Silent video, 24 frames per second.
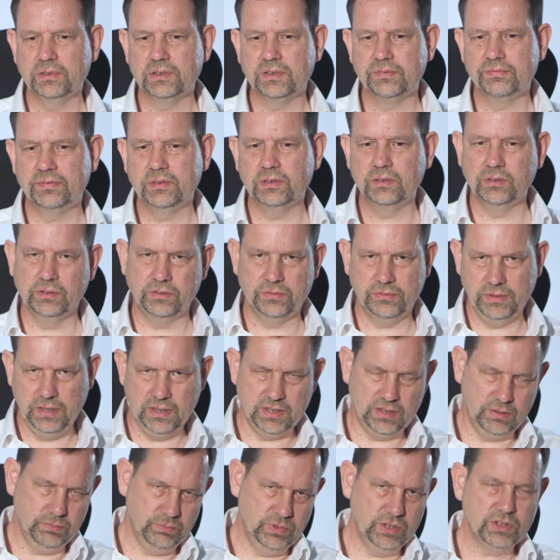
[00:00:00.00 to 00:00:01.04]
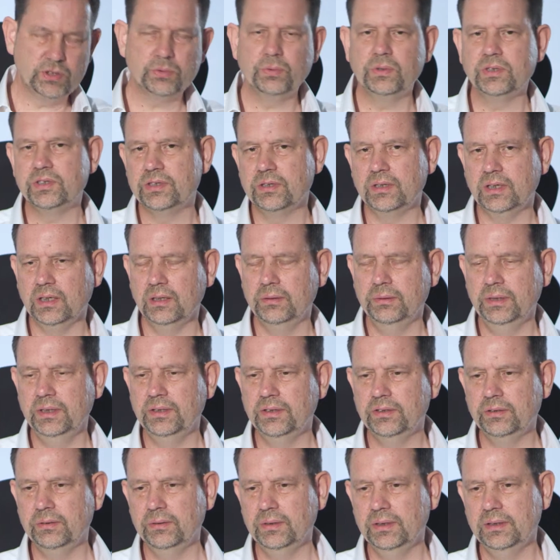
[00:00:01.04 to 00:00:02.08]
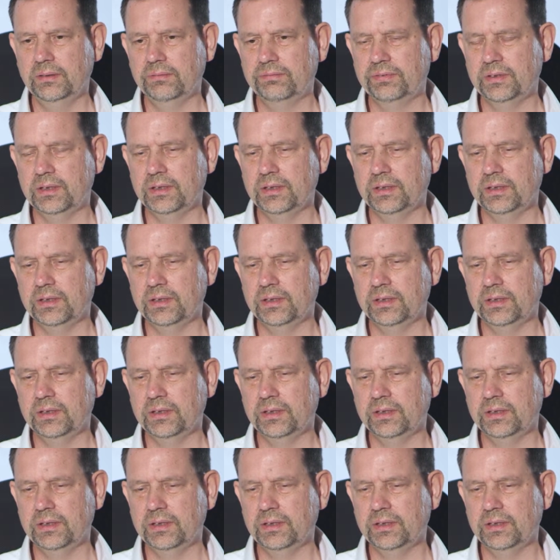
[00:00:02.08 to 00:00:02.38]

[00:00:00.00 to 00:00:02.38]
but for good reason, which we should go into